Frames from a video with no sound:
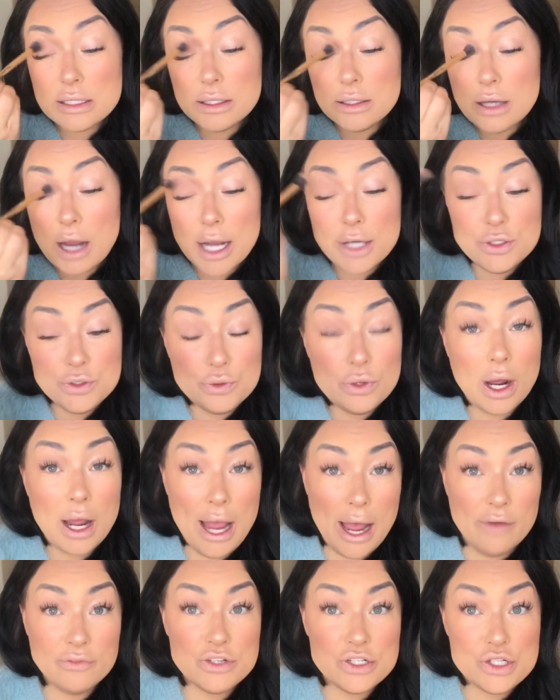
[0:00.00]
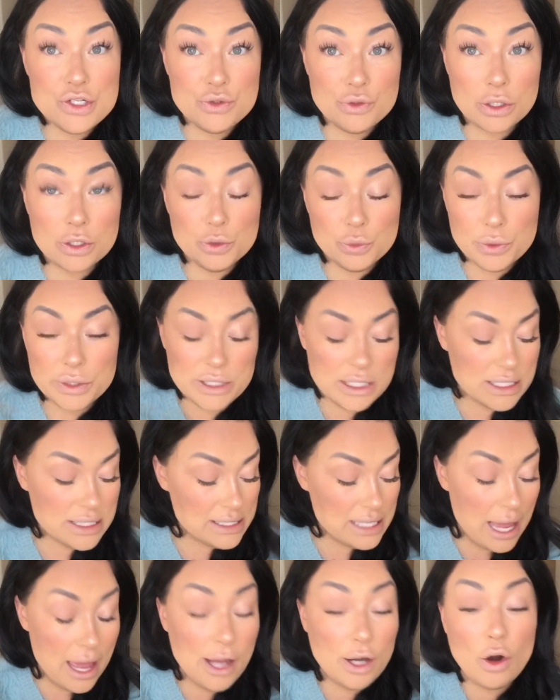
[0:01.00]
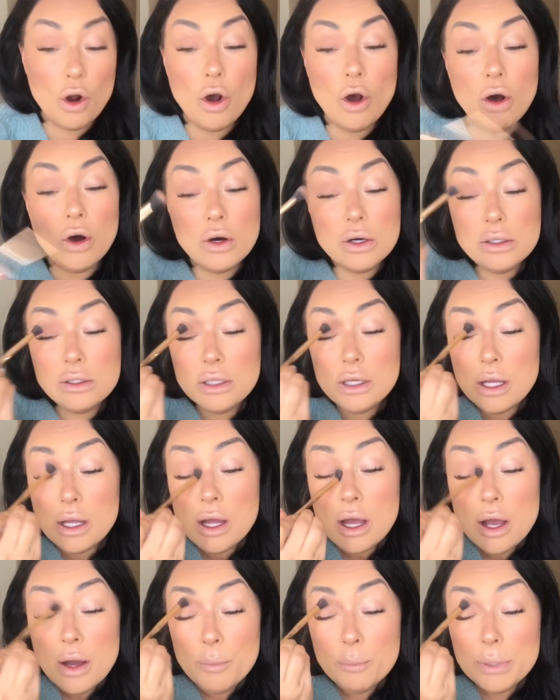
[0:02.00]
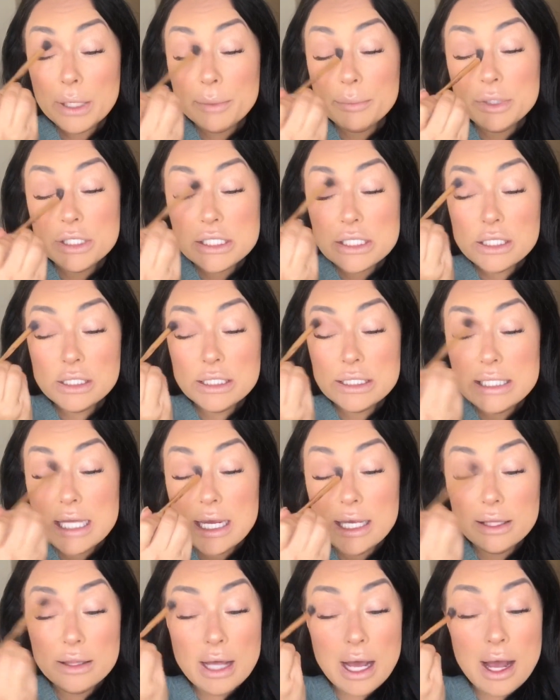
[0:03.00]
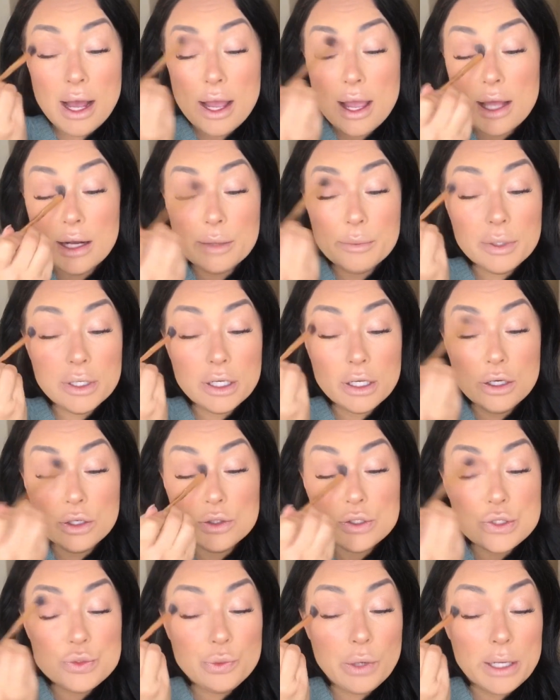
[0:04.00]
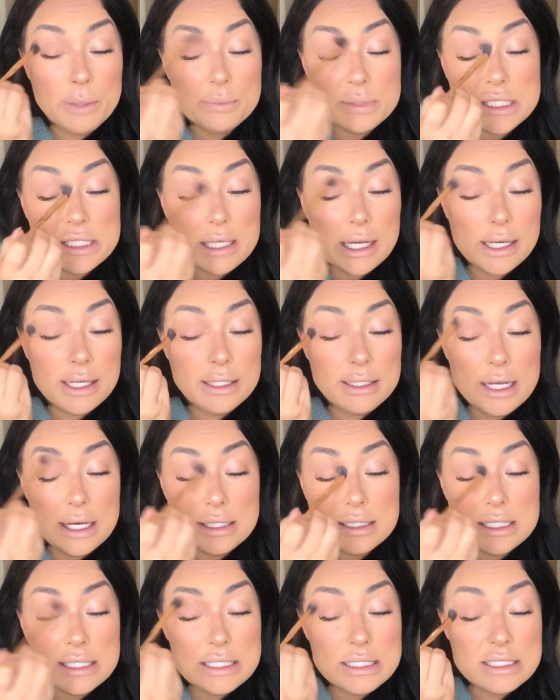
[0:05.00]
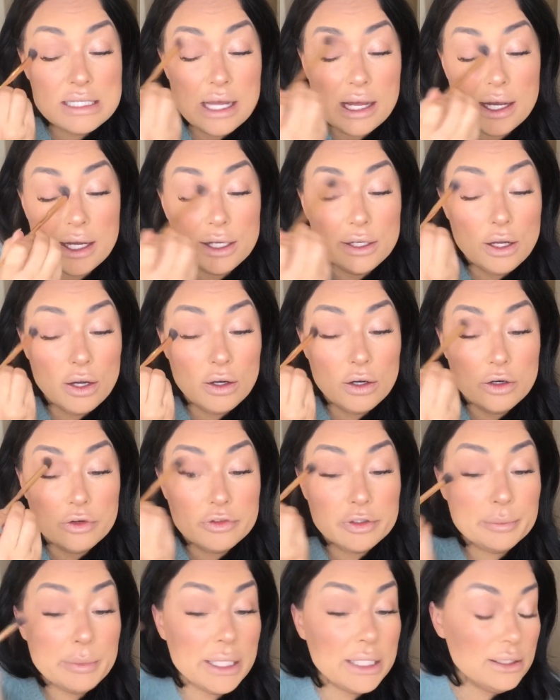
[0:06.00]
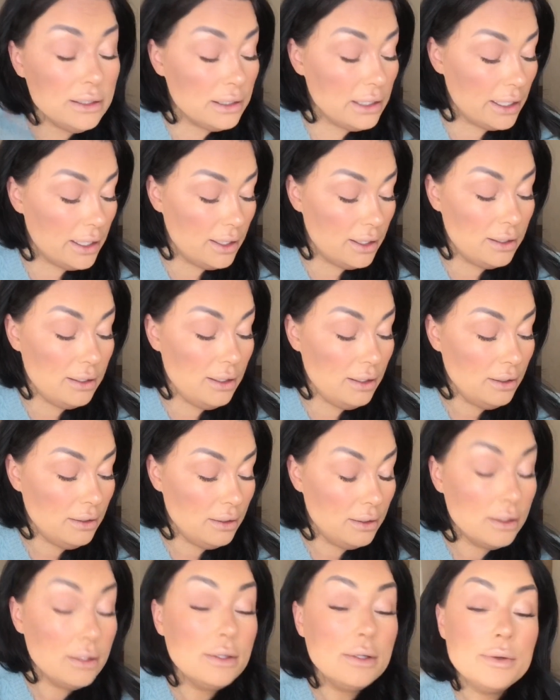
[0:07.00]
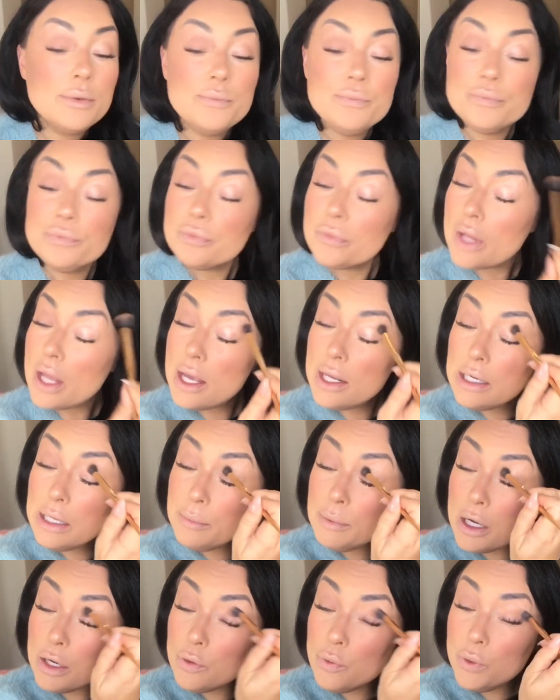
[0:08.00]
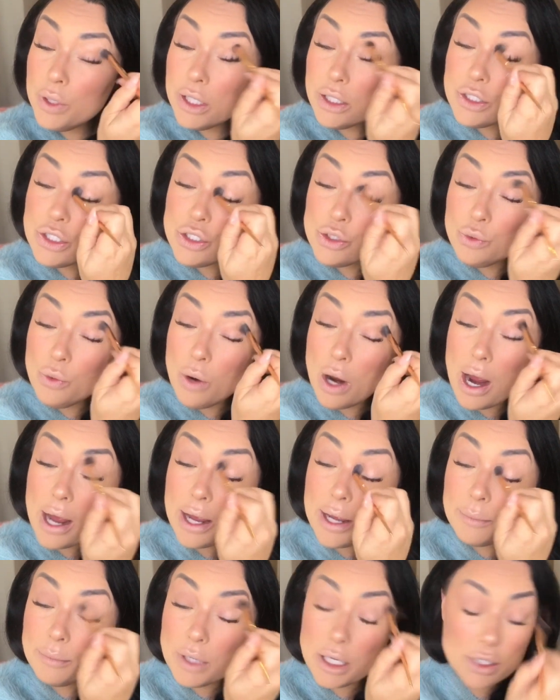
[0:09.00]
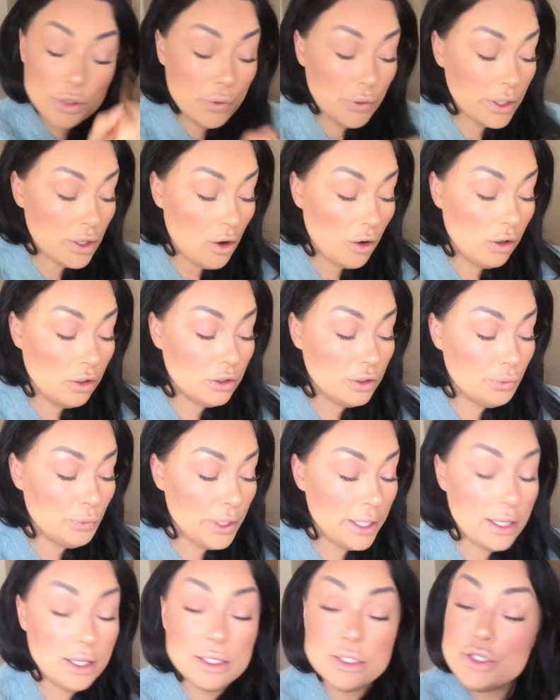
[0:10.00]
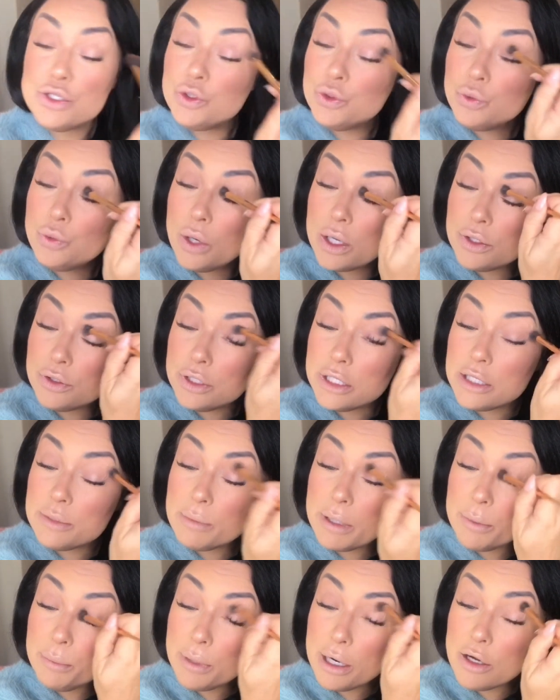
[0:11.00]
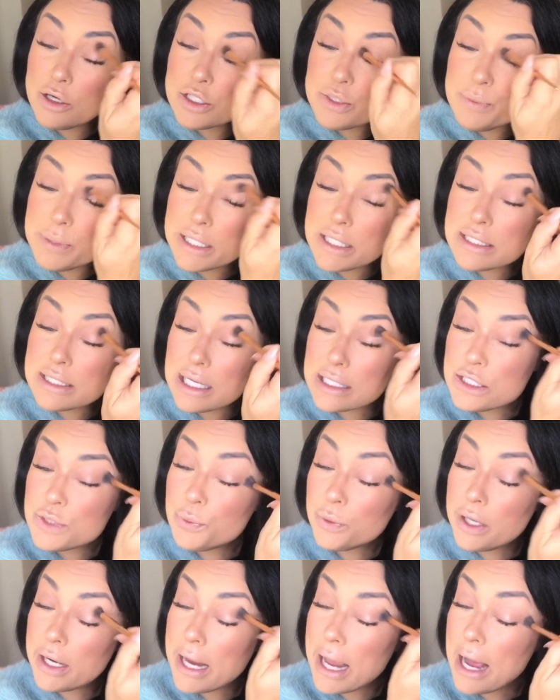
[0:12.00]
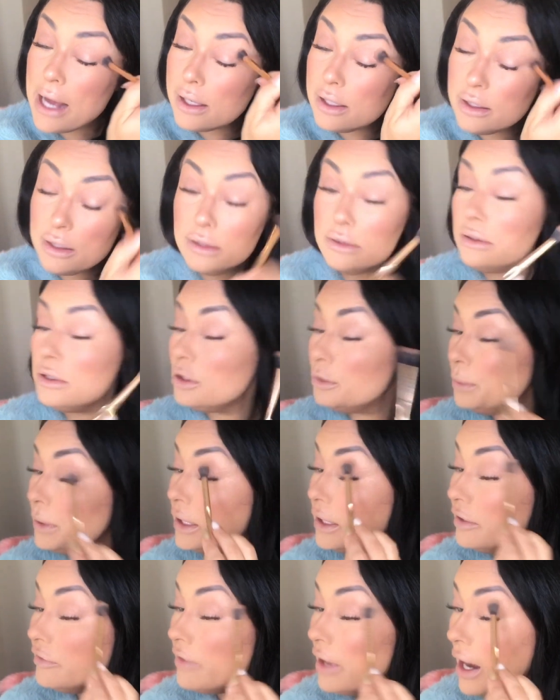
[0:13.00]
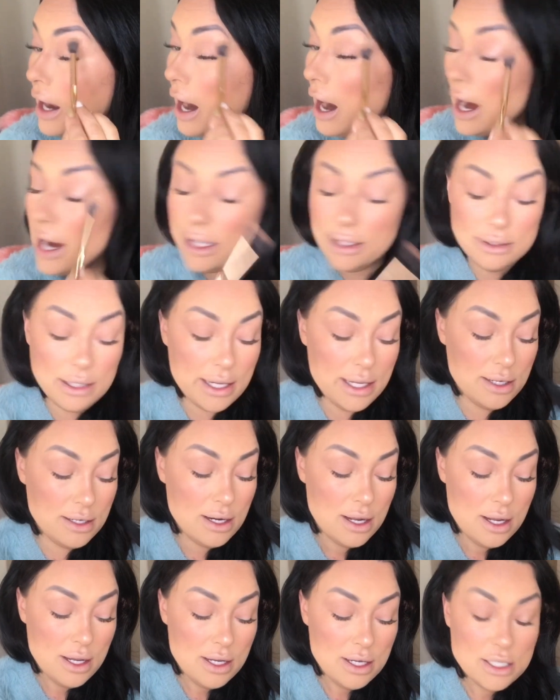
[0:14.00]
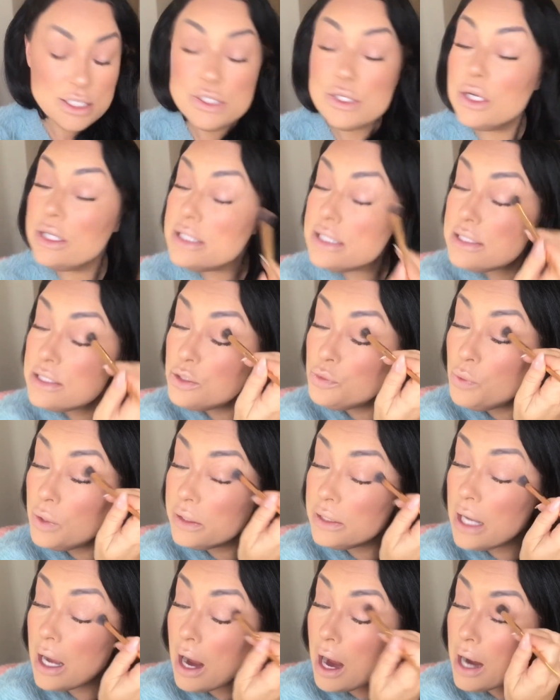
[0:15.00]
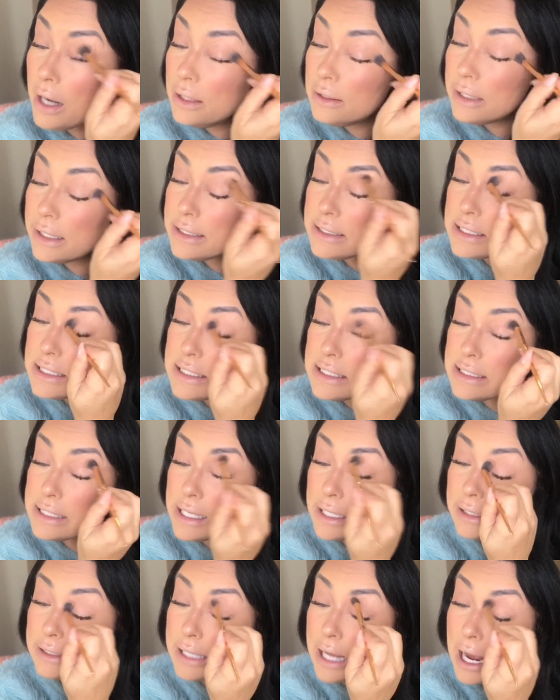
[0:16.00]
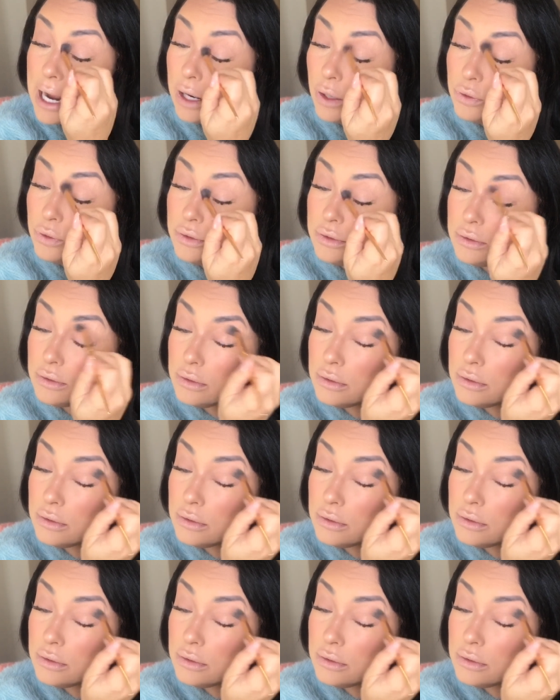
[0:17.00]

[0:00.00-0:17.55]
I do not have to struggle with this at all. But I'm just gonna take that and I'm gonna go swipe side to side over my lid. And I'm not going too high. I'm not going all the way to underneath my brows because that's where I added a little bit of that highlight. So I still want that highlight to stand out.